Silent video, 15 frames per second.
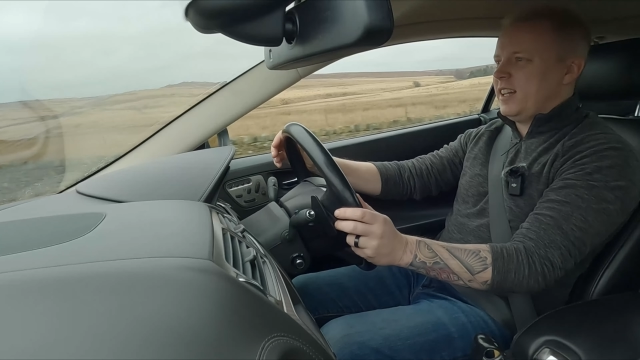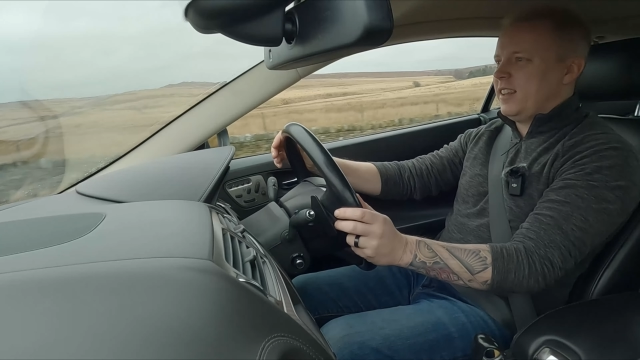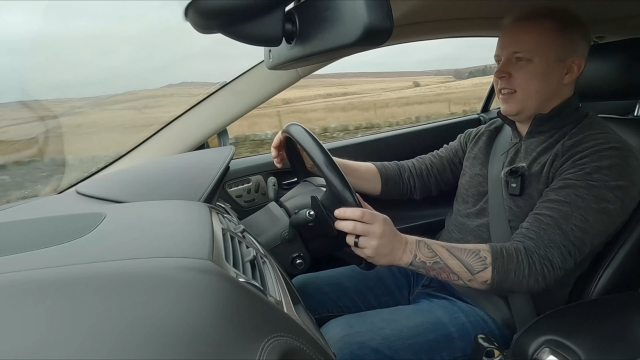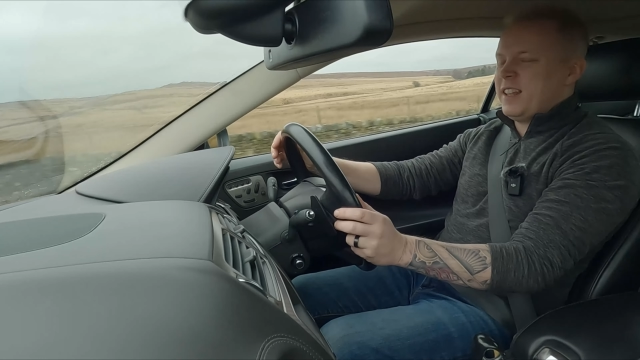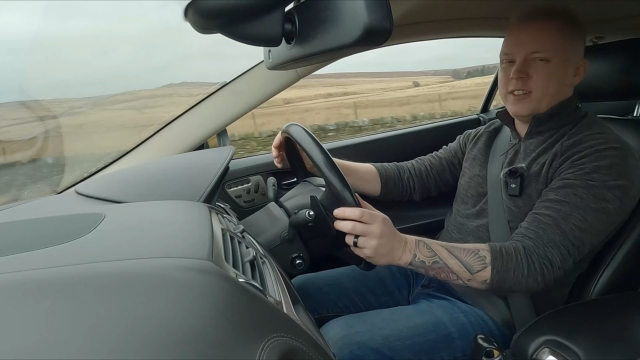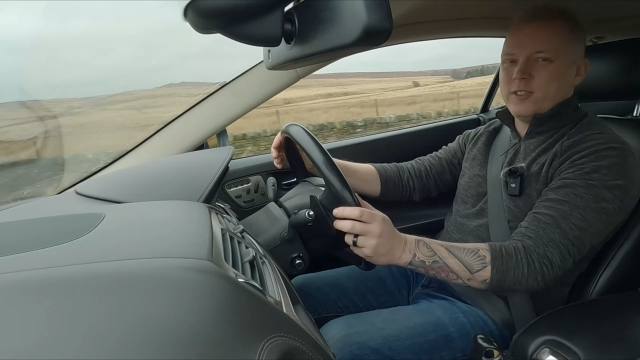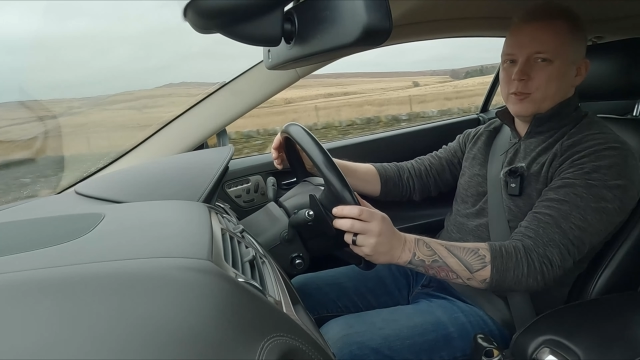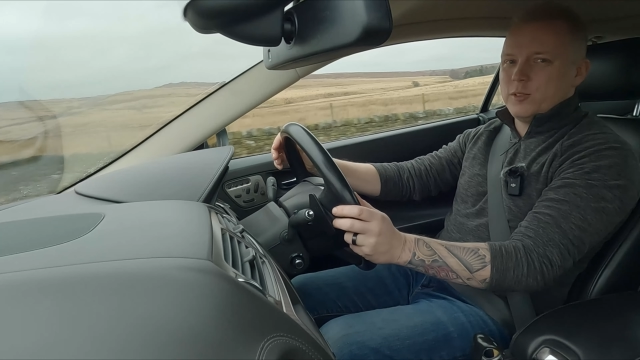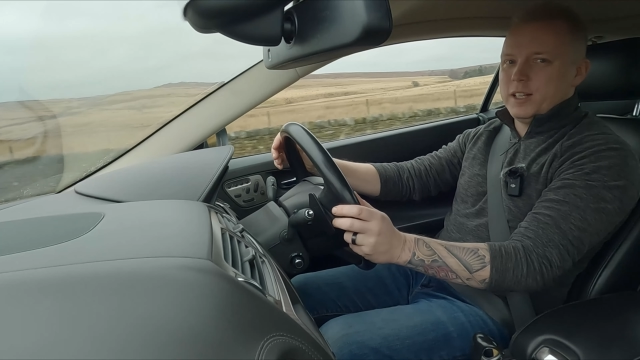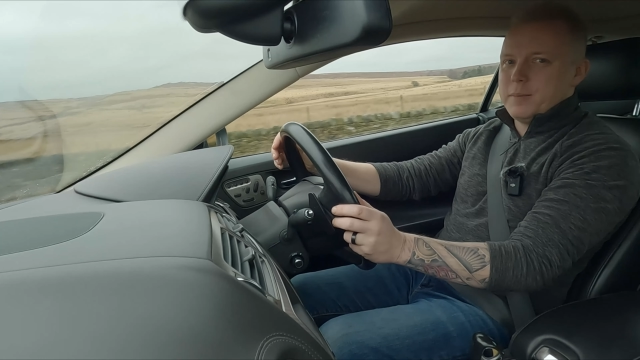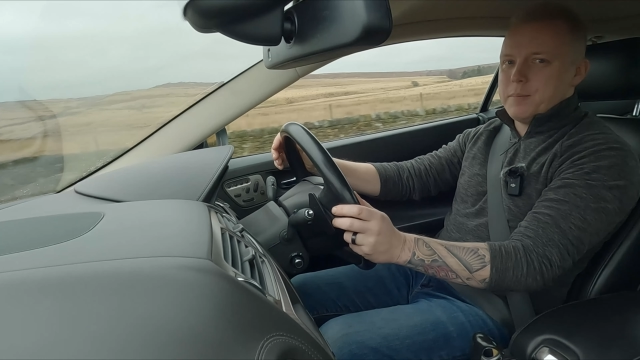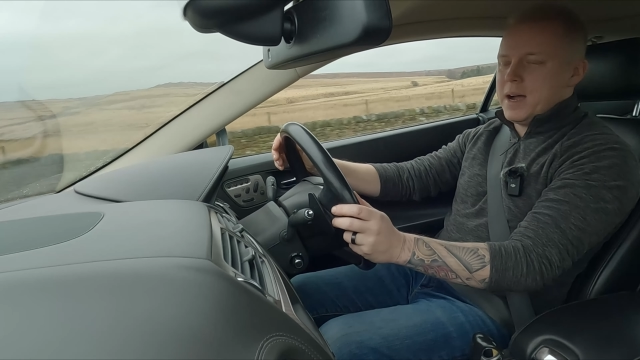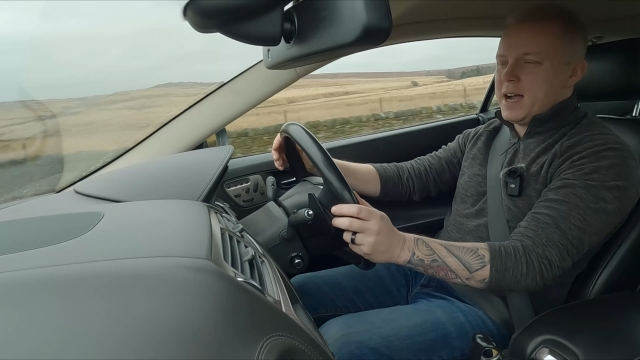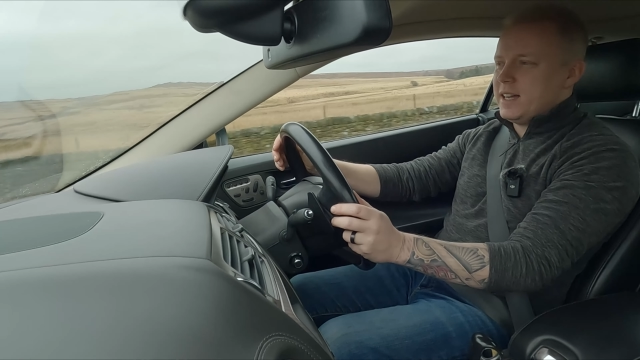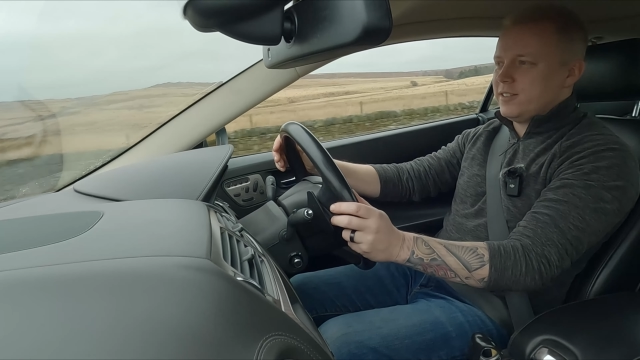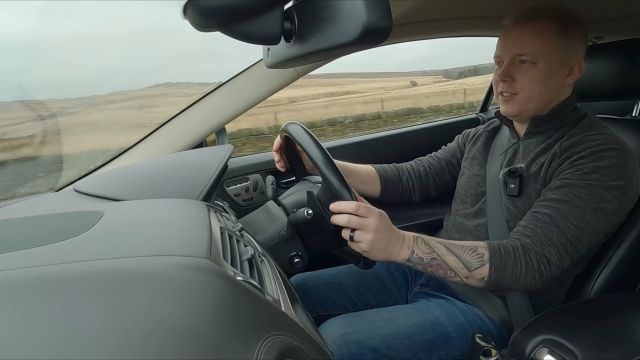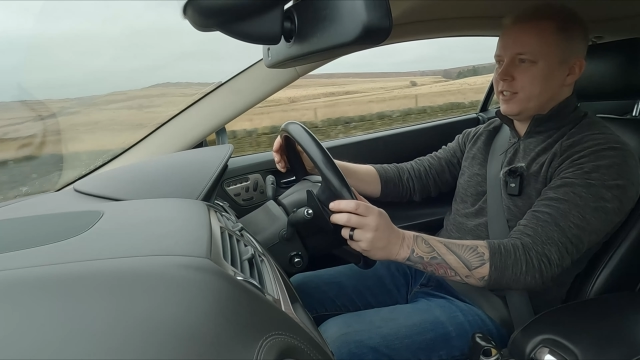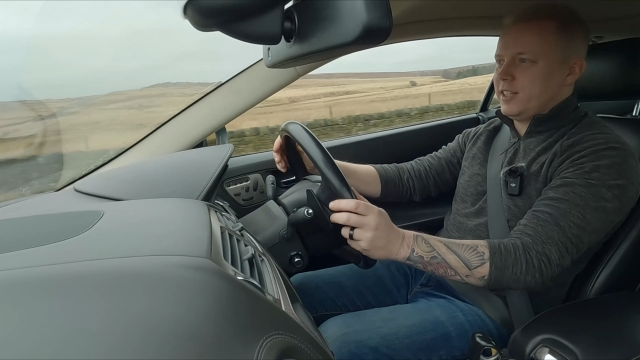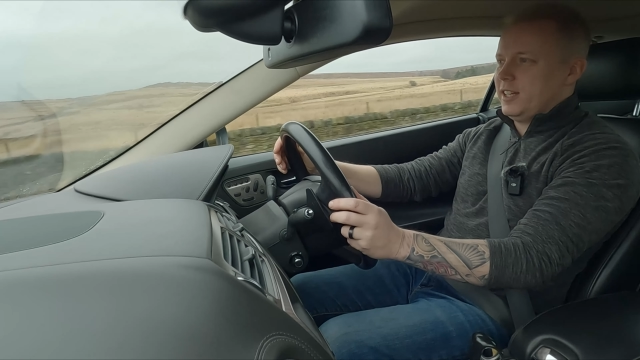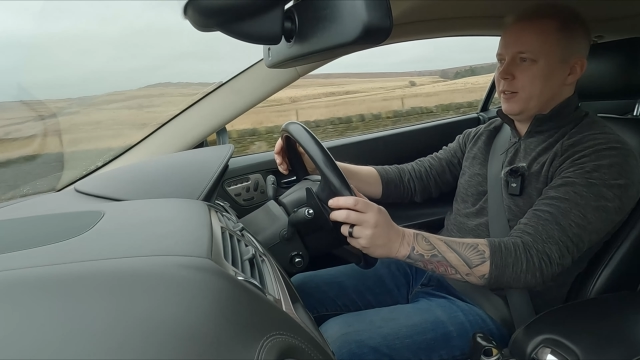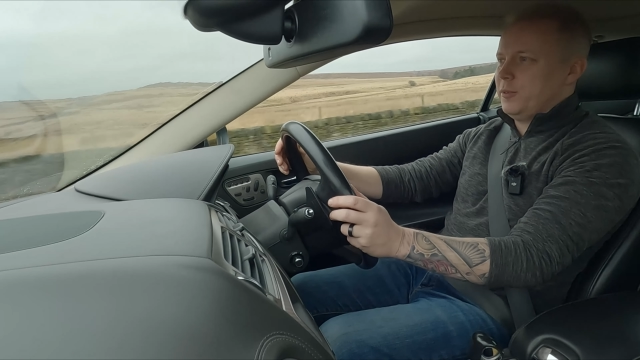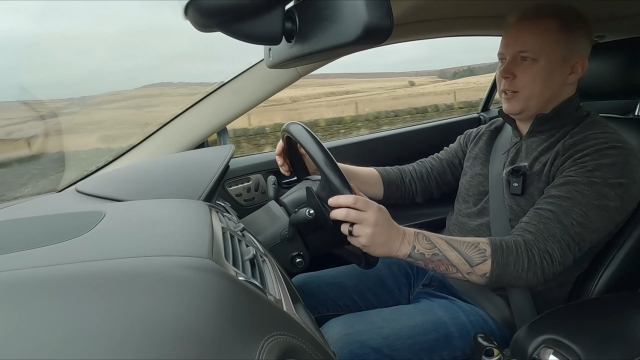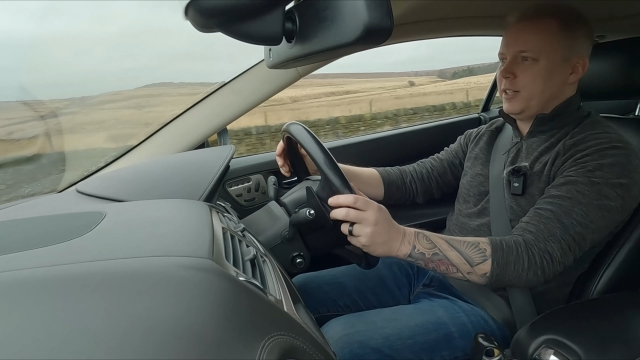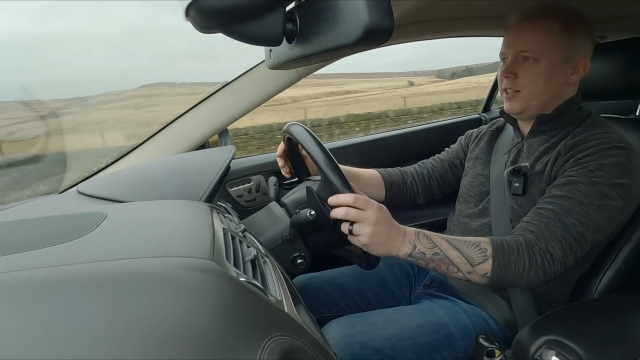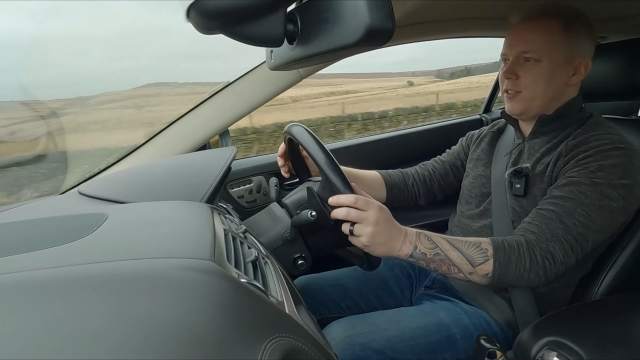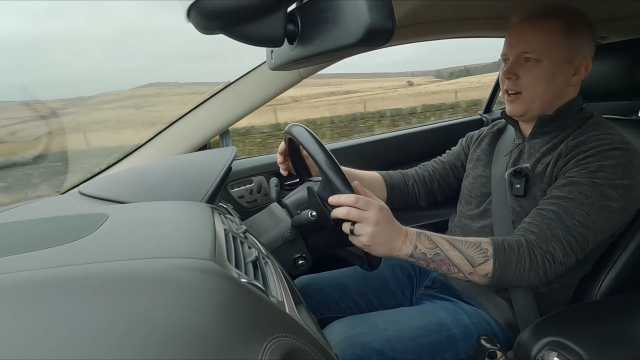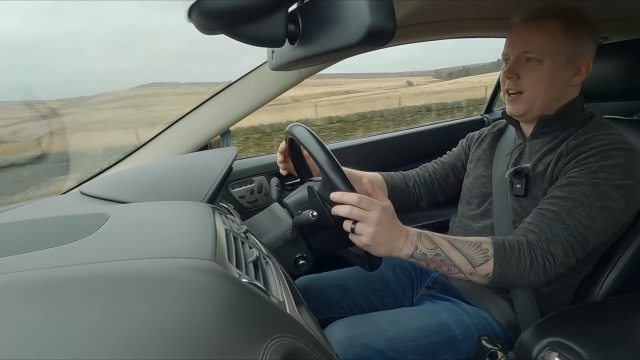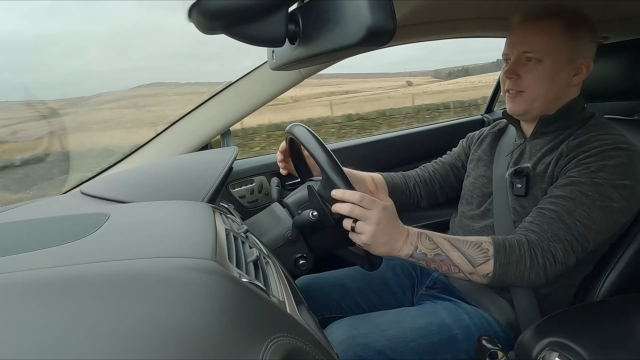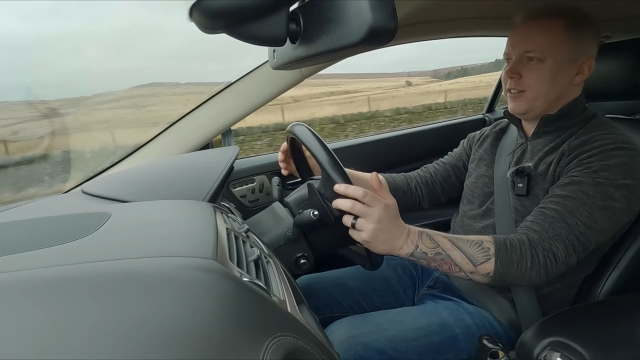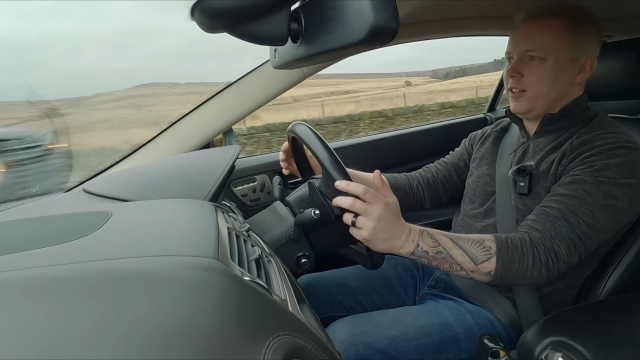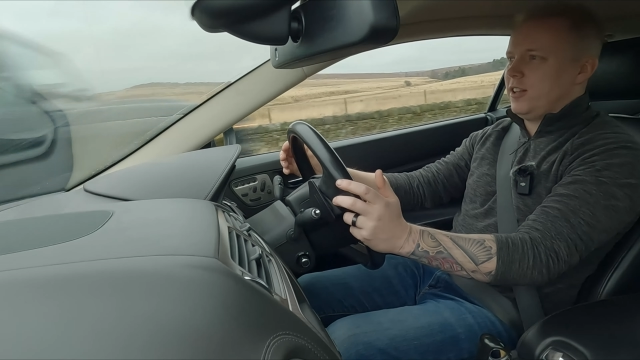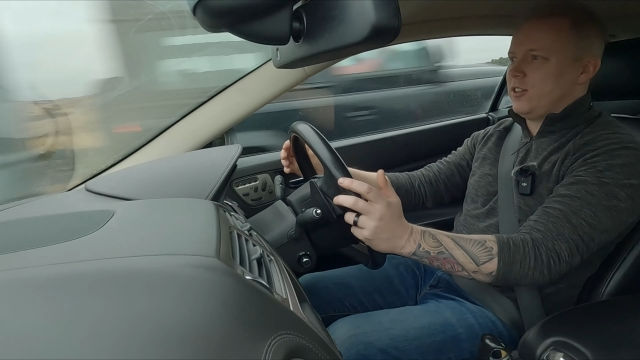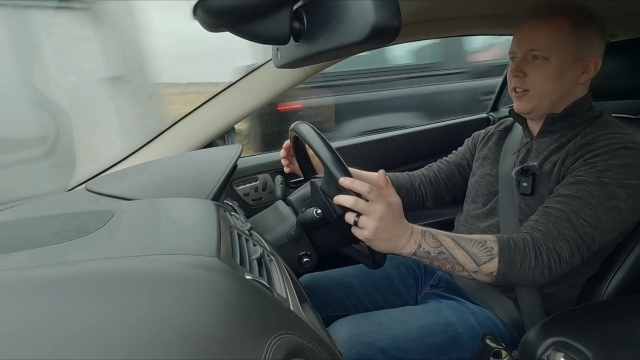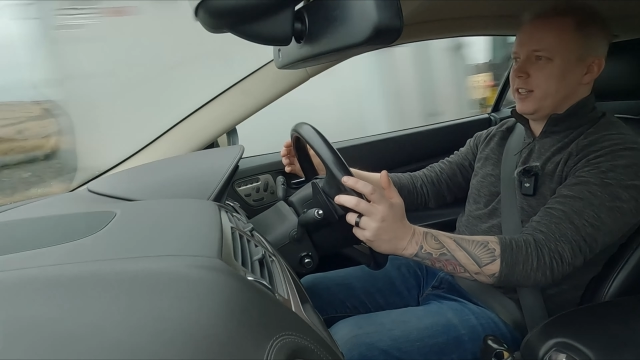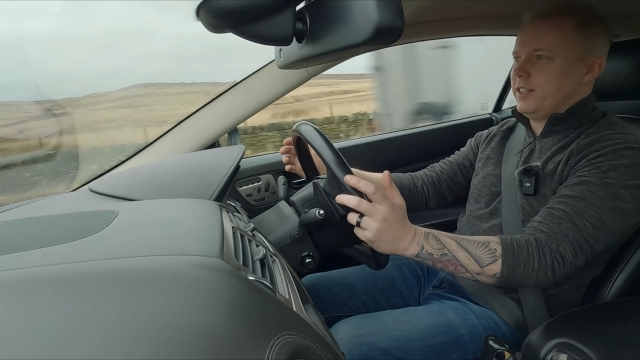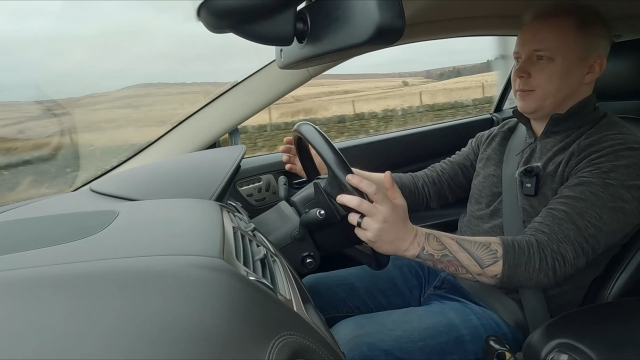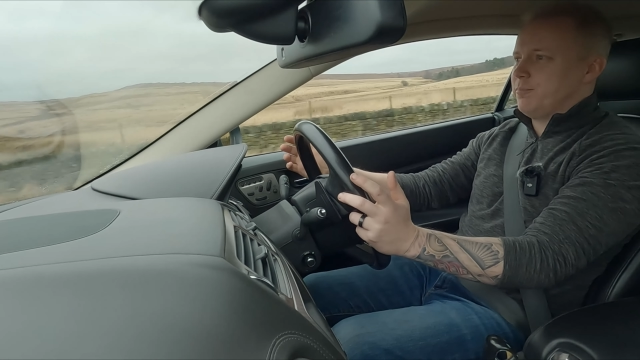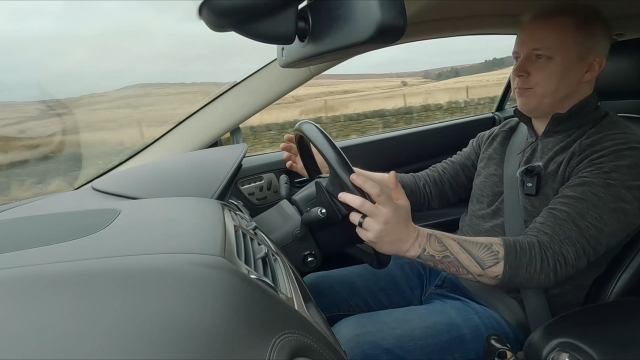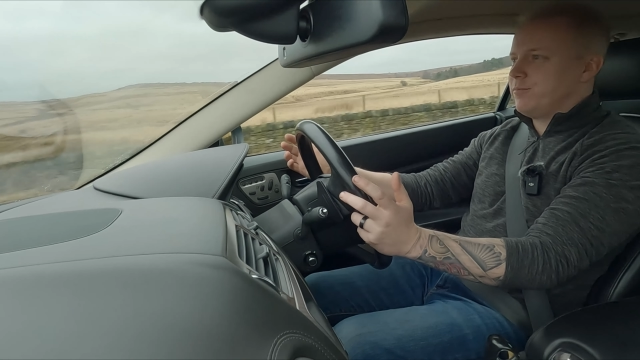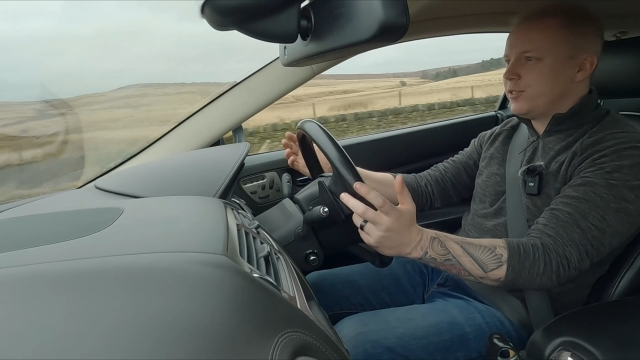that doesn't really matter, does it, when you're driving along in a